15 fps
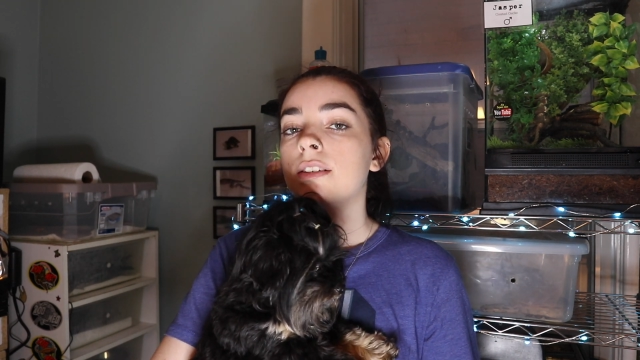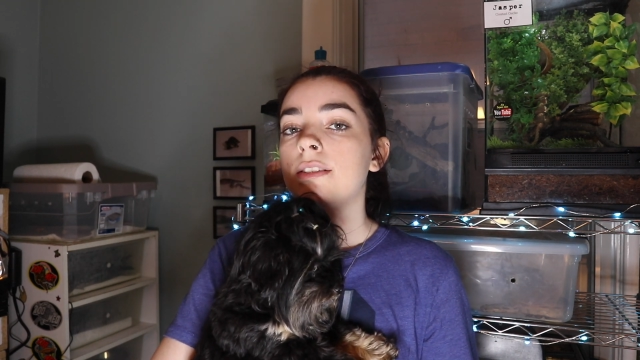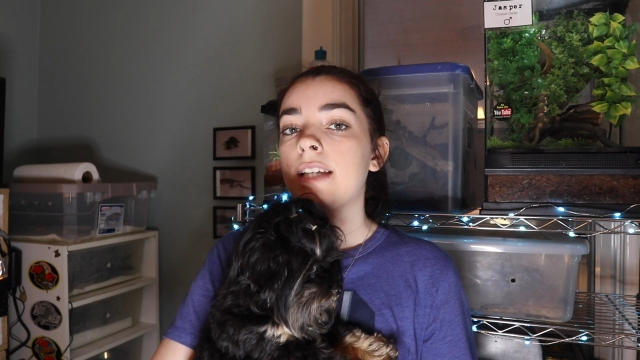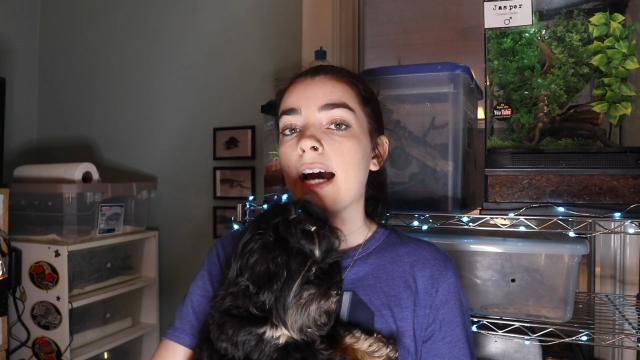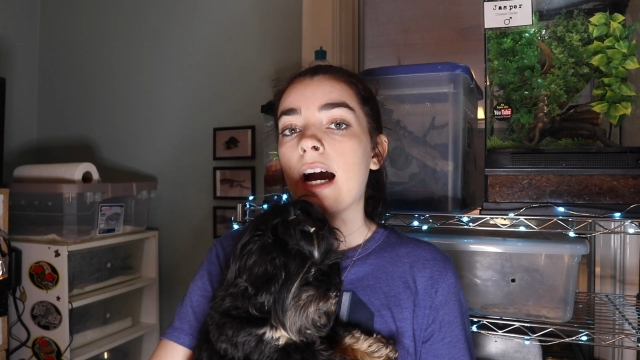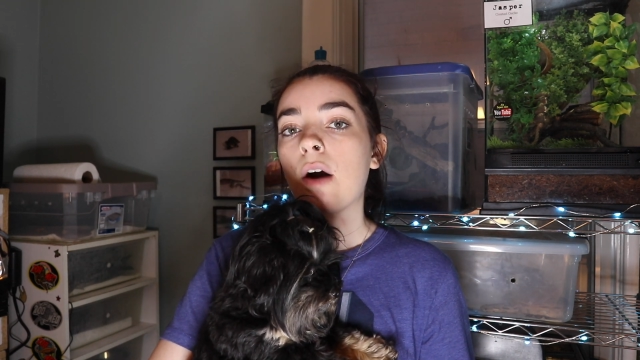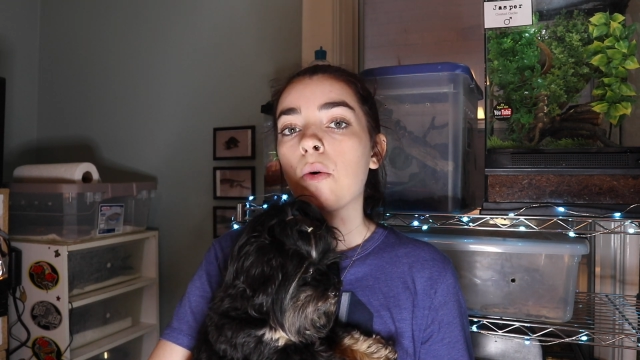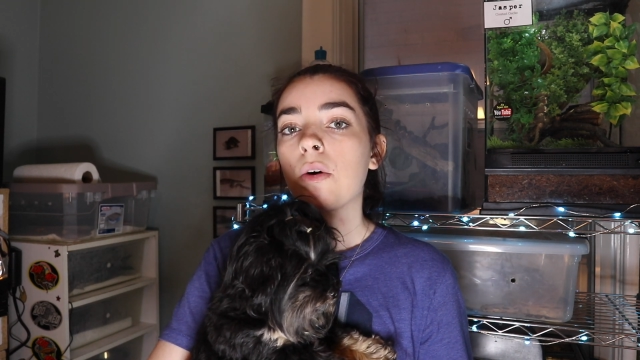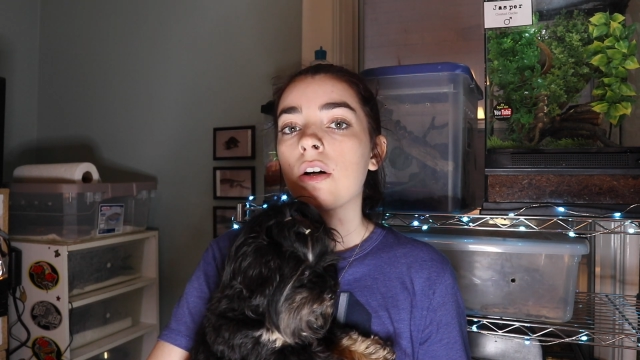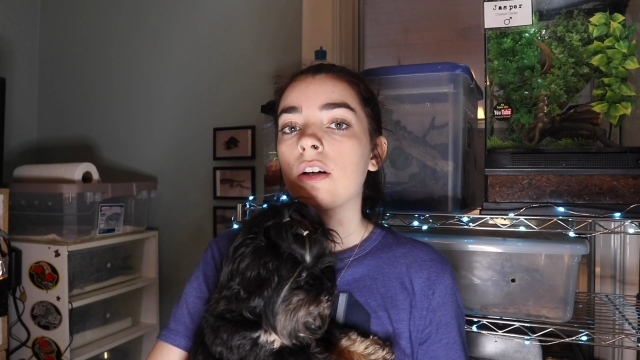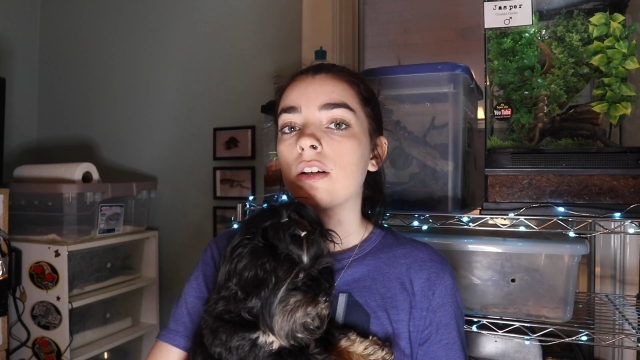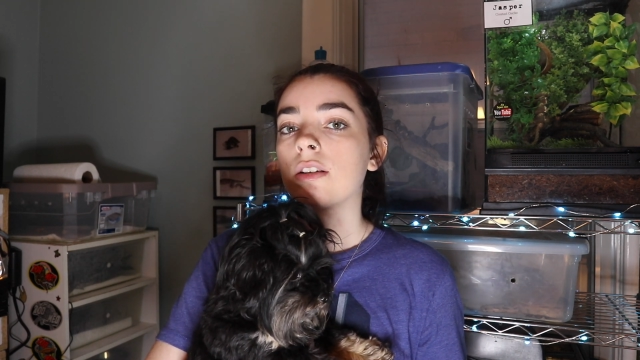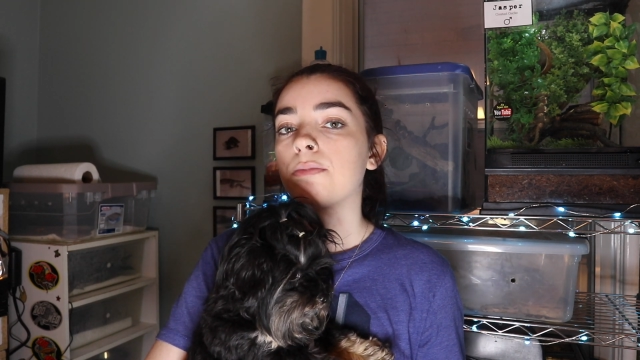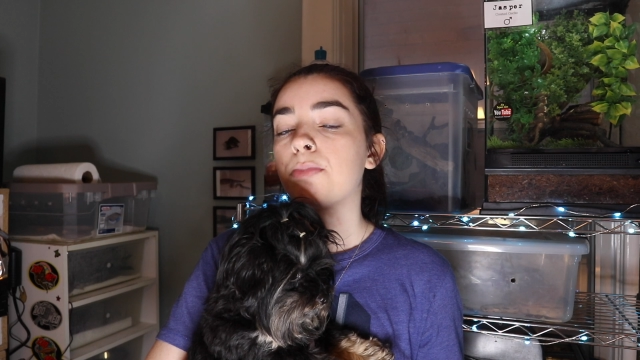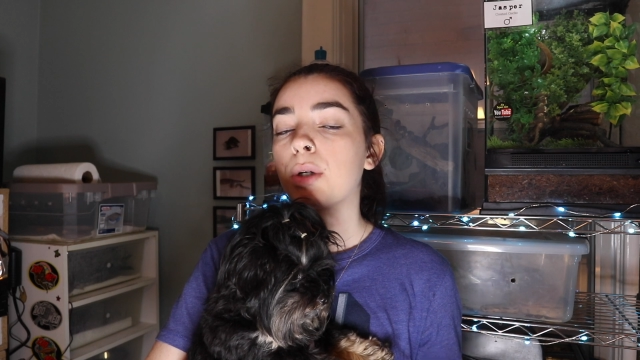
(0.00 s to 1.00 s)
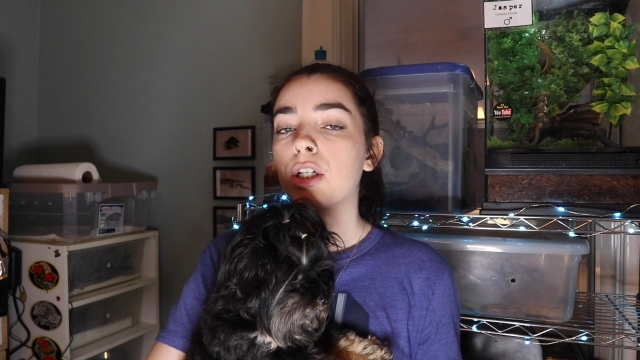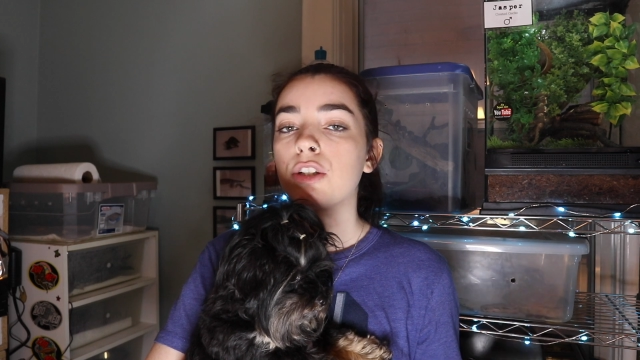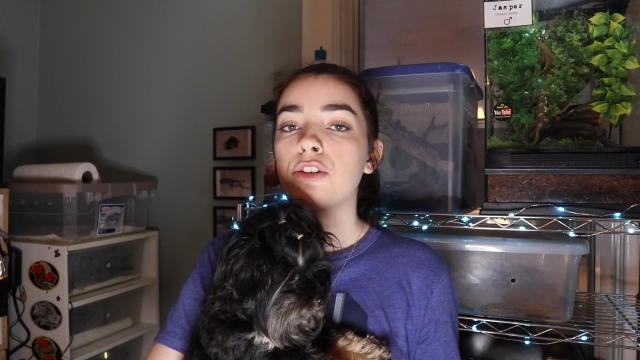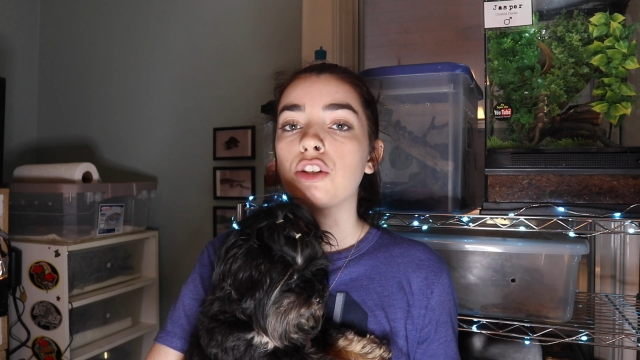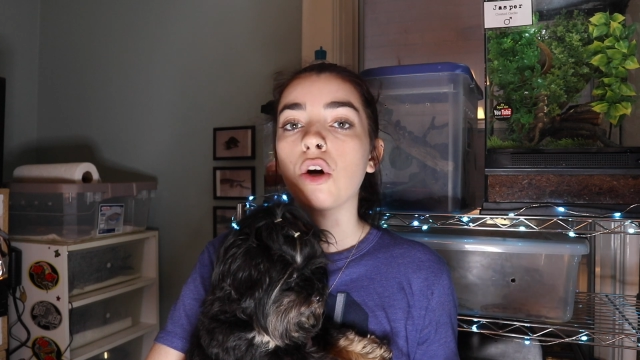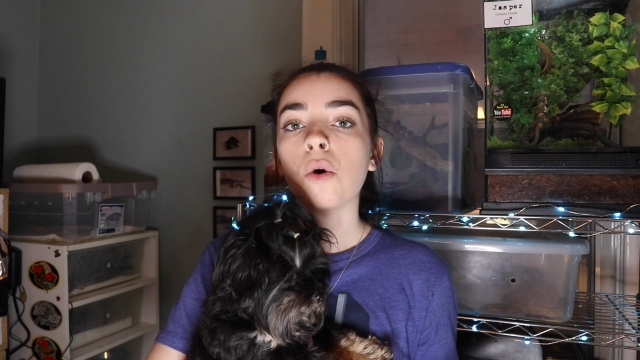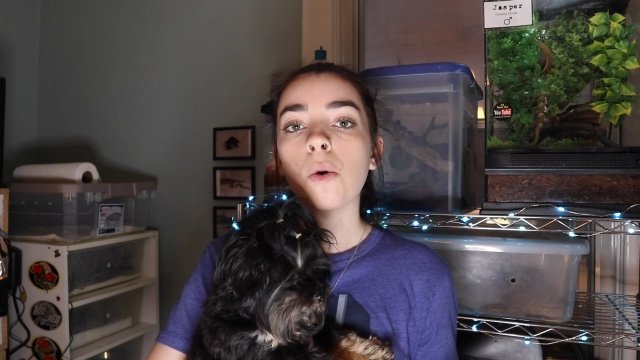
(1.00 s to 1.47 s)
tower,
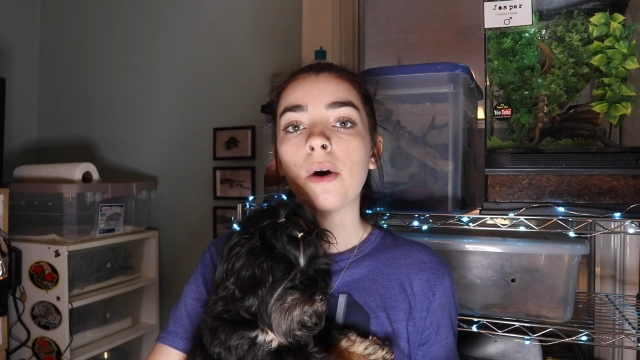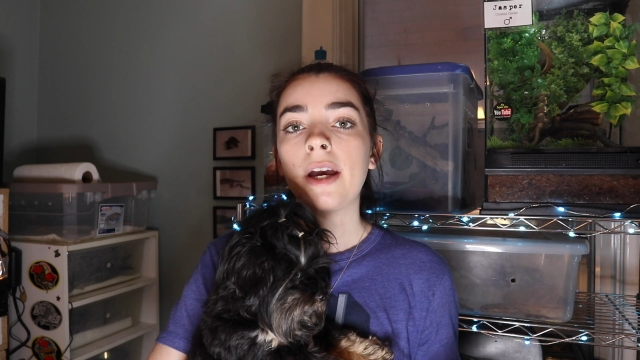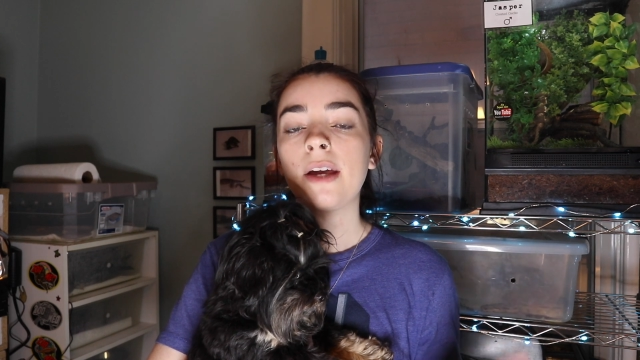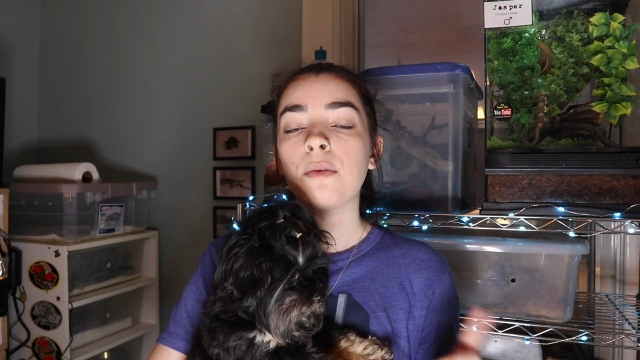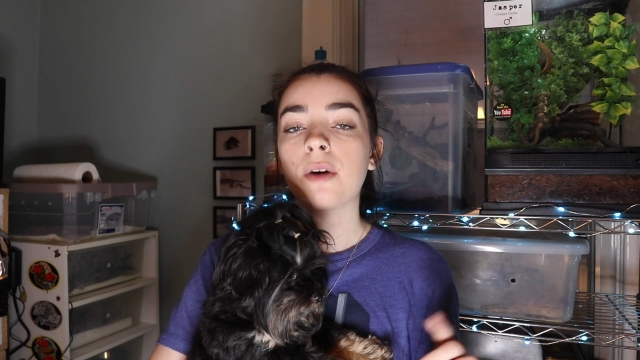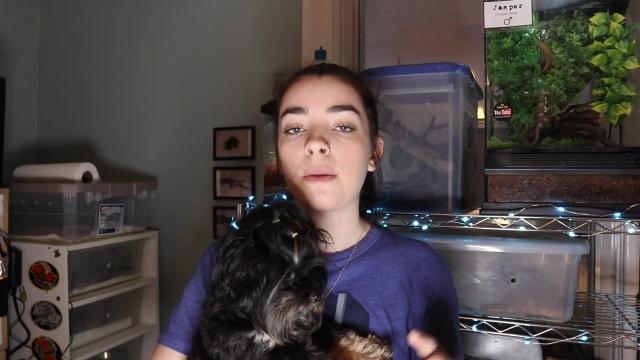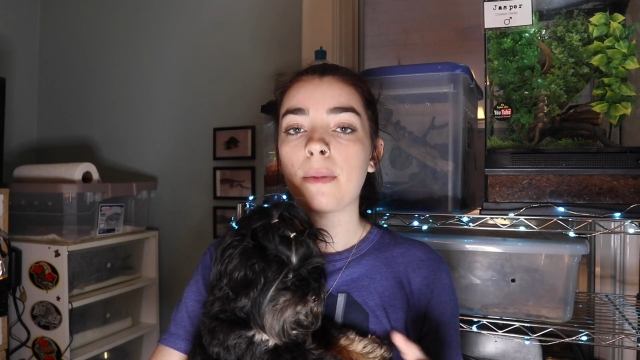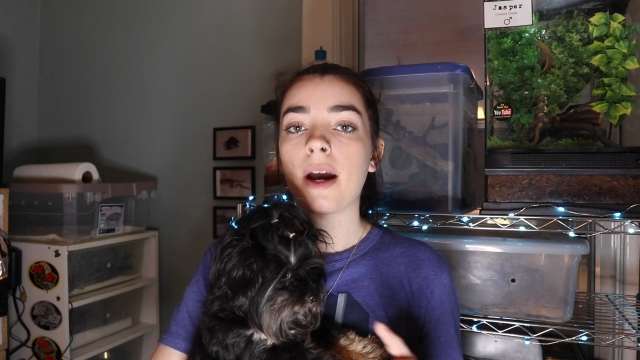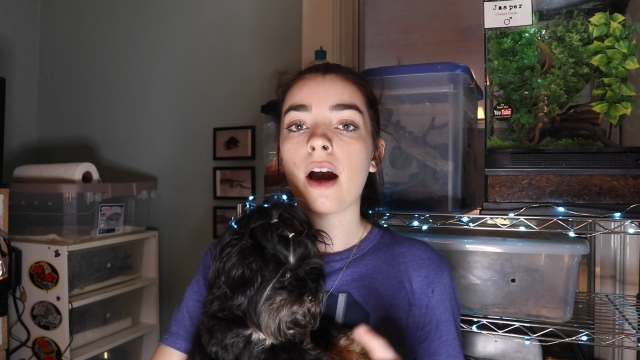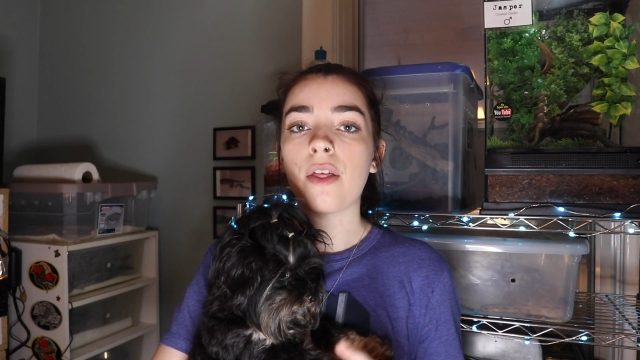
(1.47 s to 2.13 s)
bird toy in one of my